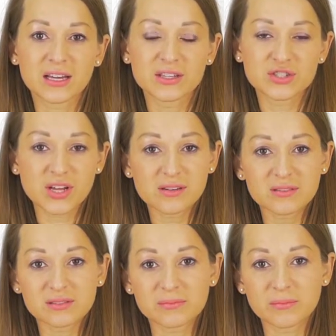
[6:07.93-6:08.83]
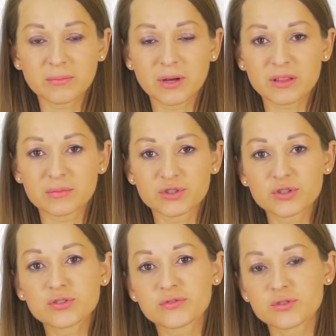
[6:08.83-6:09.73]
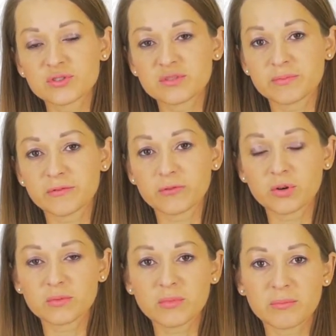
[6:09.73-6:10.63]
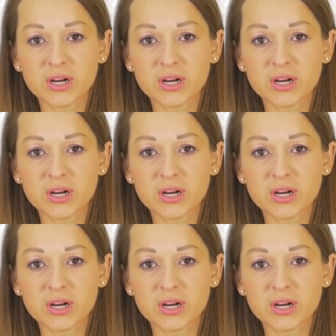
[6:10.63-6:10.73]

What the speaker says: in general the majority of students perform